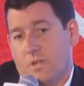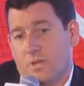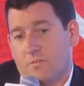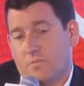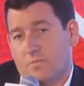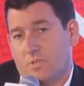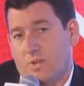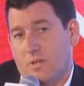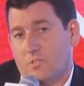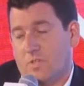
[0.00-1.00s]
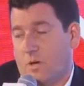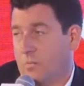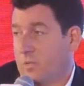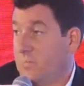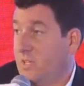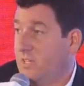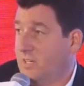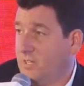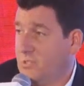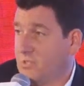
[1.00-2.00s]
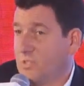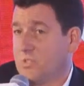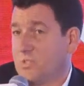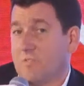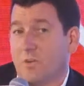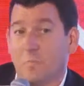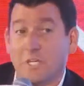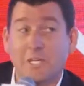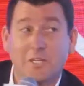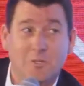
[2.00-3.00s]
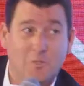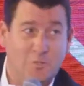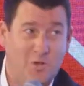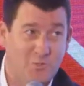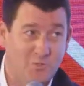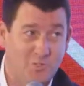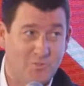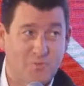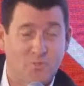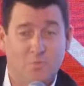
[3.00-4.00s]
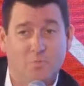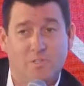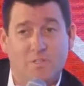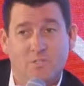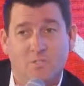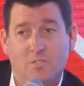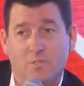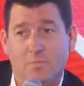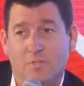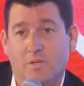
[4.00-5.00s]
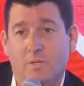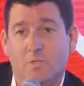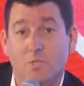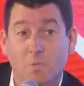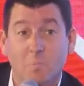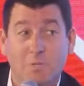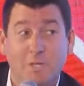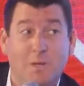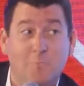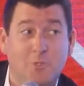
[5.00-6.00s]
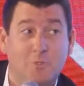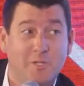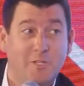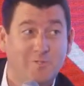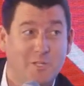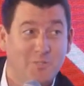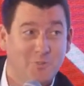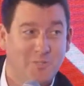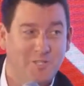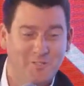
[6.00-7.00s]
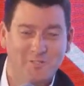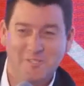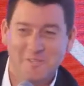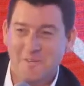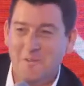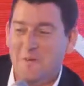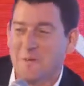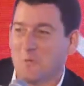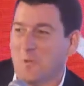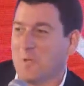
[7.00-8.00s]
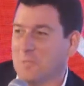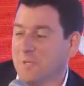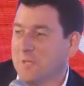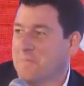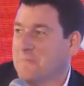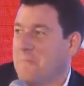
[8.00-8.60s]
lot of clients now bring media agencies at the very beginning of the process versus bringing us in a little bit later because we beat up the creative agencies quite a bit.